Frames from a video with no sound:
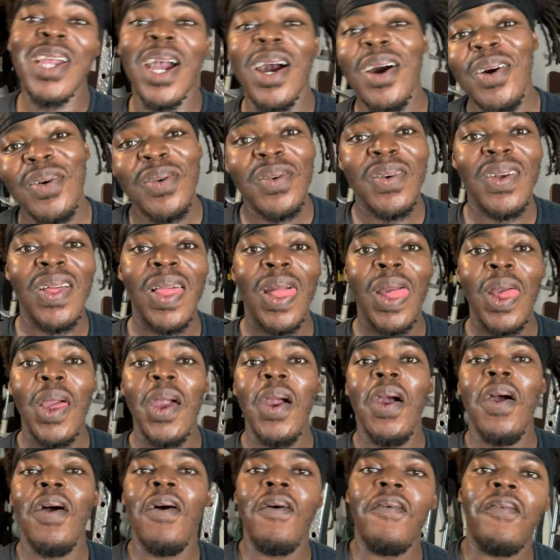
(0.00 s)
go
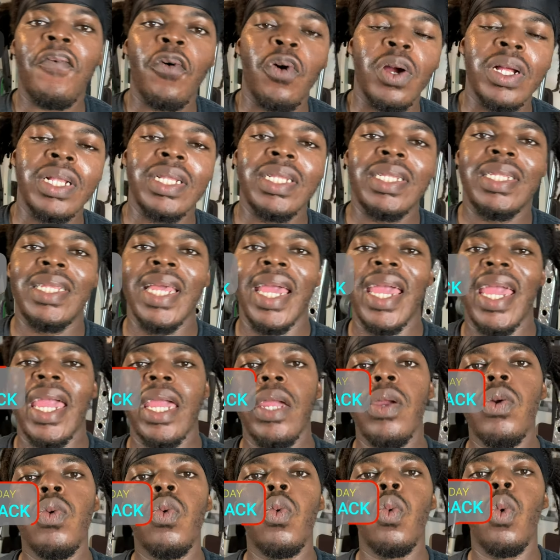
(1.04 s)
for
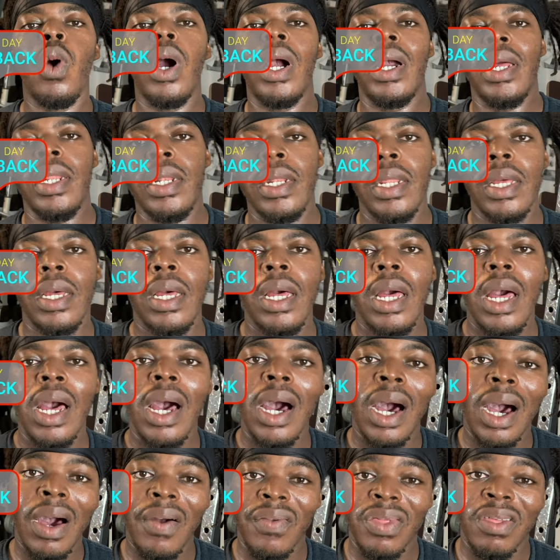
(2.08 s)
day one
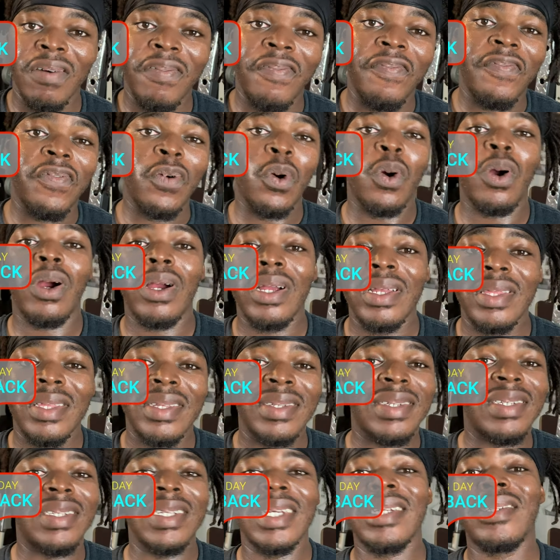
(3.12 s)
of the four to
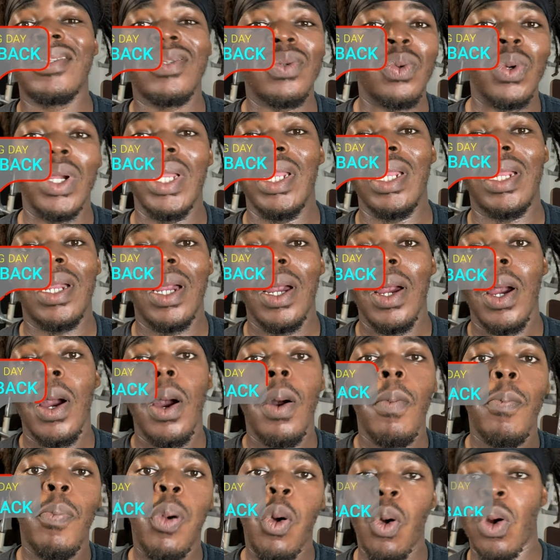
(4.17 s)
six week
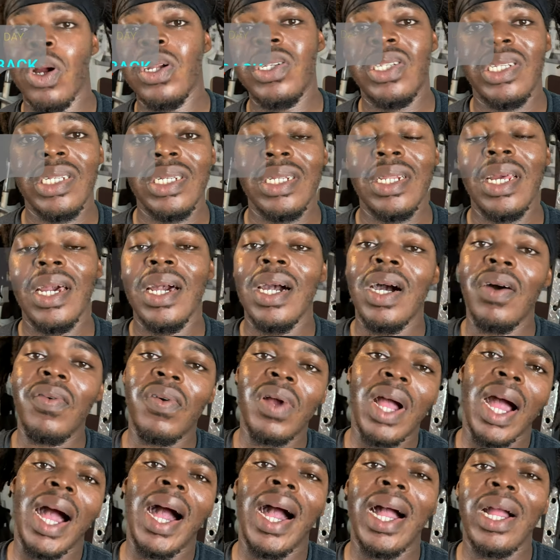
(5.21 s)
portion of
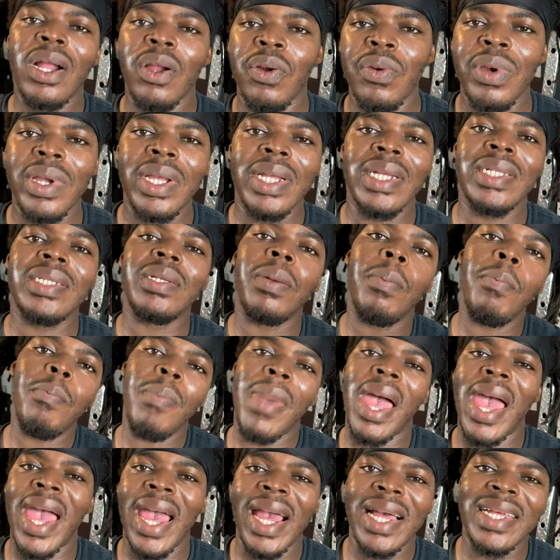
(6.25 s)
Kai Greene's
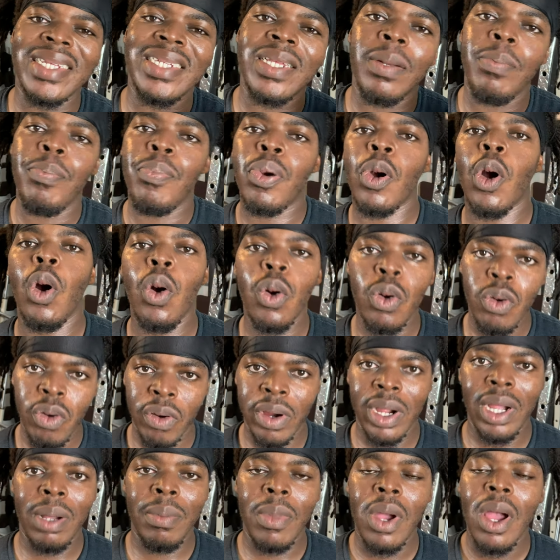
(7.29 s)
mass
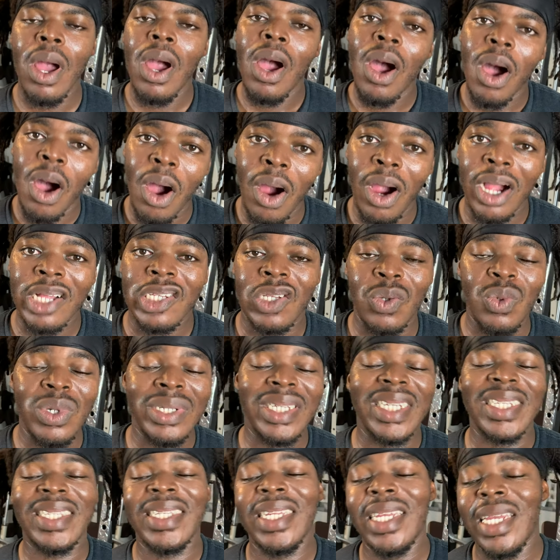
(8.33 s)
program. All right, so we
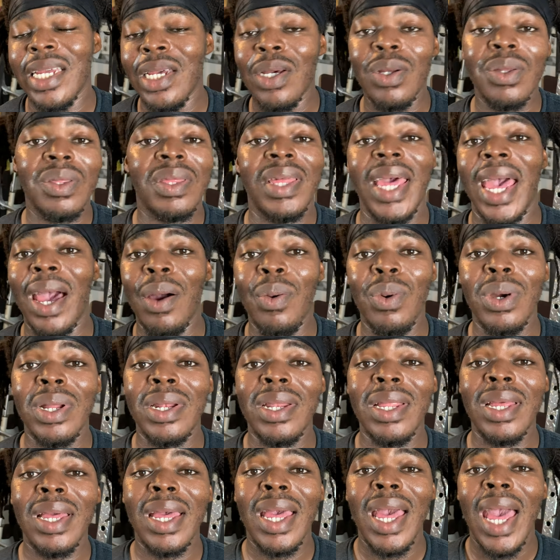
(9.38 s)
just killed that
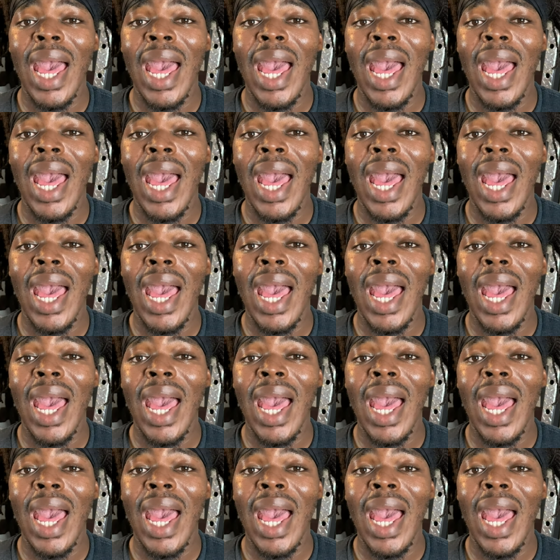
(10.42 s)
one.